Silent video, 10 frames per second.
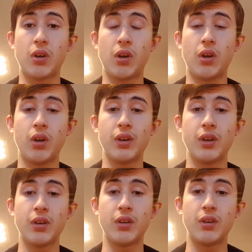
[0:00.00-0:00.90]
on
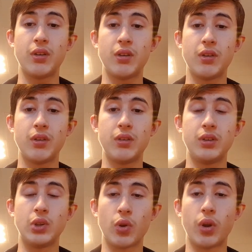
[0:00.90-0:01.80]

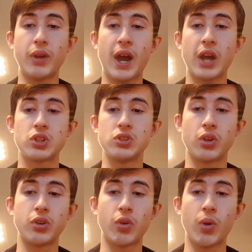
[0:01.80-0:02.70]
your own actions,
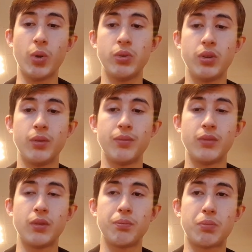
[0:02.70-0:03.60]
on your own
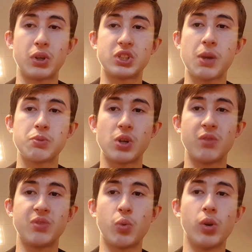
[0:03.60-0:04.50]
perception
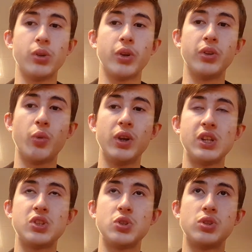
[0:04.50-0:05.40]
of the world, on the way
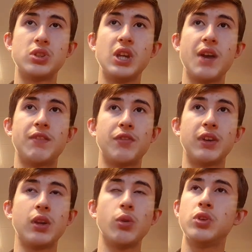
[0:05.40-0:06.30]
that you see
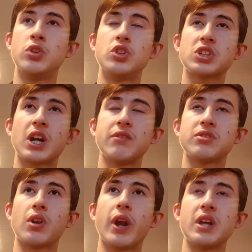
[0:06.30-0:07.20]
everything, you know, you just kind of
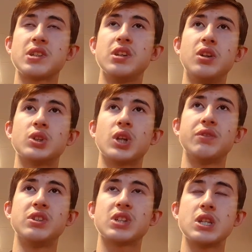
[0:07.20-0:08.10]
start asking
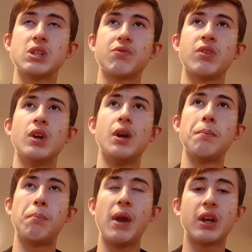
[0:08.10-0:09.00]
yourself these kinds of
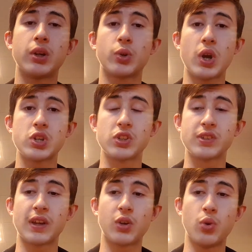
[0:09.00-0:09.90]
big
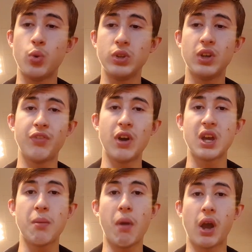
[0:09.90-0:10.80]
questions like, who the
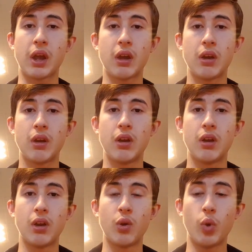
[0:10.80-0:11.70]
fuck am I?
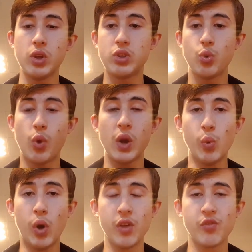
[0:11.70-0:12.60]
What do I
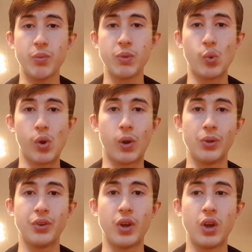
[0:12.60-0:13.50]
want from the world?